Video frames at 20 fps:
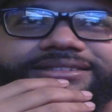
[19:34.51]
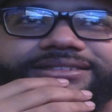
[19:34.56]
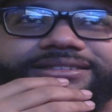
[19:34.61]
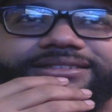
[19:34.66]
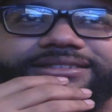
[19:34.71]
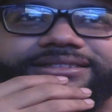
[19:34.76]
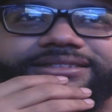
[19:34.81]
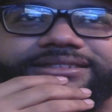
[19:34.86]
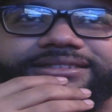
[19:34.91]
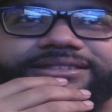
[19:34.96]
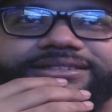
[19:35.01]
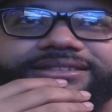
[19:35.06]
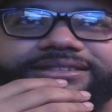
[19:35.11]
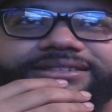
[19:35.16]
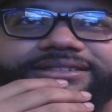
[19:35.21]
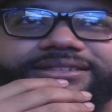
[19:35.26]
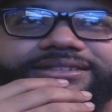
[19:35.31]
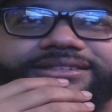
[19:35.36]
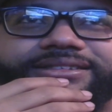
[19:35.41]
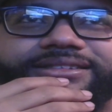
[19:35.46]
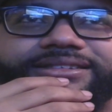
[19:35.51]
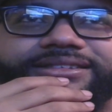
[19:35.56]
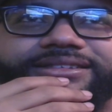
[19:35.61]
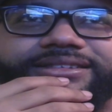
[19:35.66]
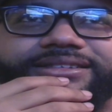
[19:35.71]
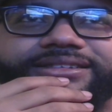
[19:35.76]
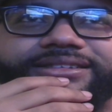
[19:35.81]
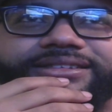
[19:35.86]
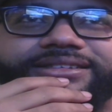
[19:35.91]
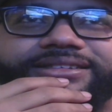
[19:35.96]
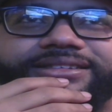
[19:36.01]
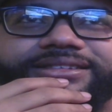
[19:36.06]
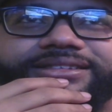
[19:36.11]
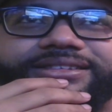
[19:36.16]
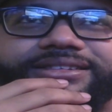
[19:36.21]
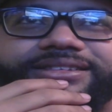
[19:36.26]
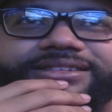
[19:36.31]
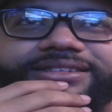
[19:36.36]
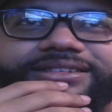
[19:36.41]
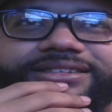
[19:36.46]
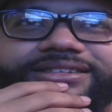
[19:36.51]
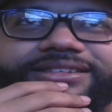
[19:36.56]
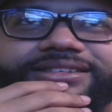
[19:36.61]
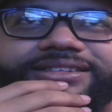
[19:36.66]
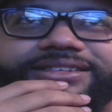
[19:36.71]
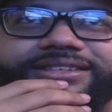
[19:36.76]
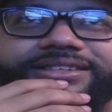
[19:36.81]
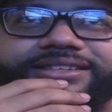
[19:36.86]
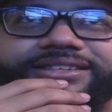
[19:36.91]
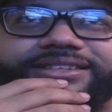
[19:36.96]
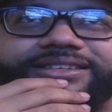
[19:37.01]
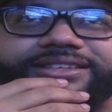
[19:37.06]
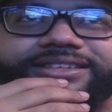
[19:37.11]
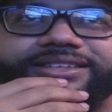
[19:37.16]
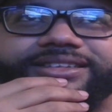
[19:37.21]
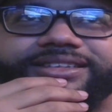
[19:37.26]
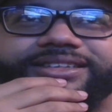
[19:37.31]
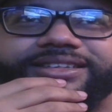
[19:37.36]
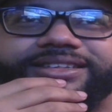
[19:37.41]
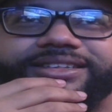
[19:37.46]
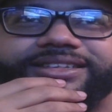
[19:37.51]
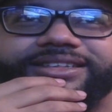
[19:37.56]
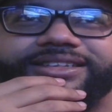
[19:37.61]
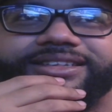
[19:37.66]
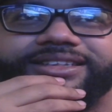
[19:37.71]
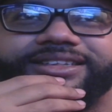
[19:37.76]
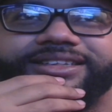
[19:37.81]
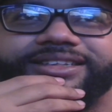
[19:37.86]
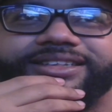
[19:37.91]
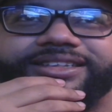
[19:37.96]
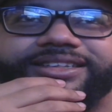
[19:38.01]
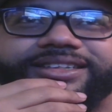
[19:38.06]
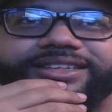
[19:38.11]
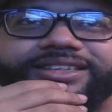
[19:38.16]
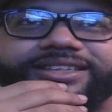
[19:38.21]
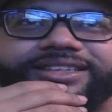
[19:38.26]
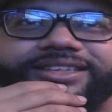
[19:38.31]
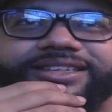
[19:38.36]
[no speech]